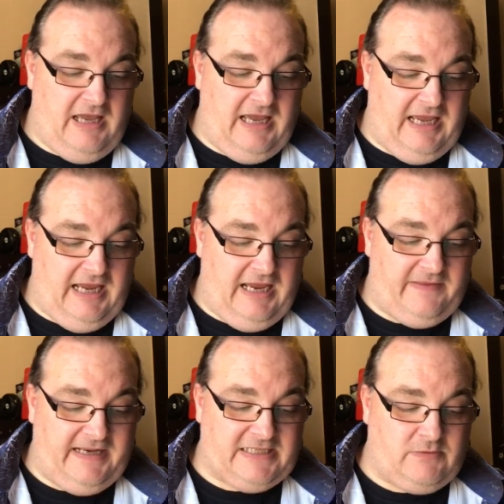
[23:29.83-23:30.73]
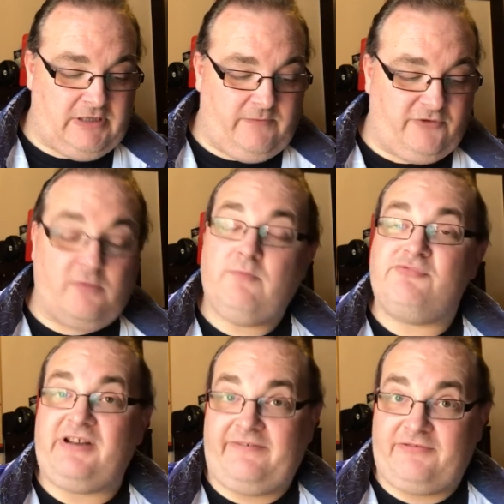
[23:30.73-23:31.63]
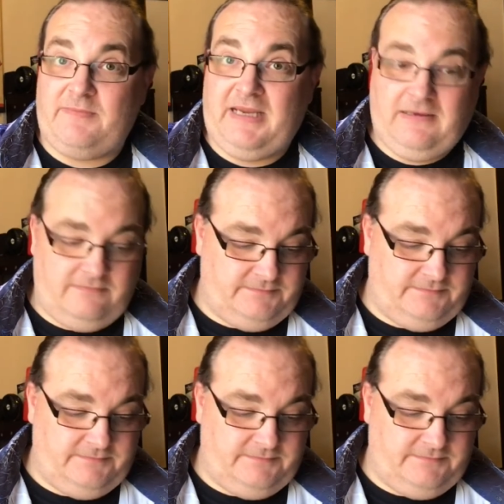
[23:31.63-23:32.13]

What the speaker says: And the next one comes from Brent Fleming.